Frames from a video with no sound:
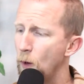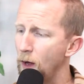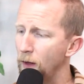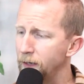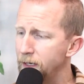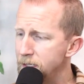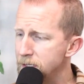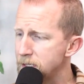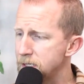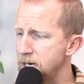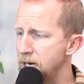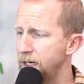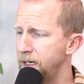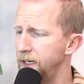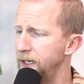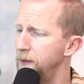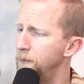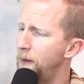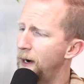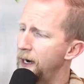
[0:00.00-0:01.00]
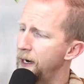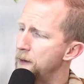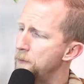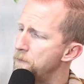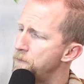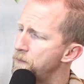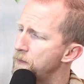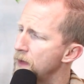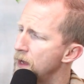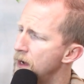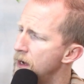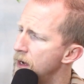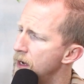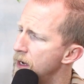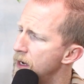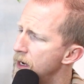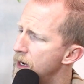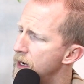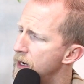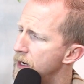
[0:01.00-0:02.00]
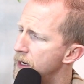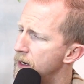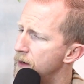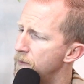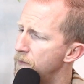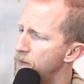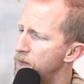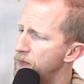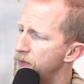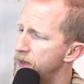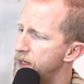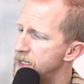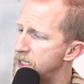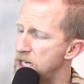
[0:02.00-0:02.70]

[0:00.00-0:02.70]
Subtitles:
while he's taking a bite, the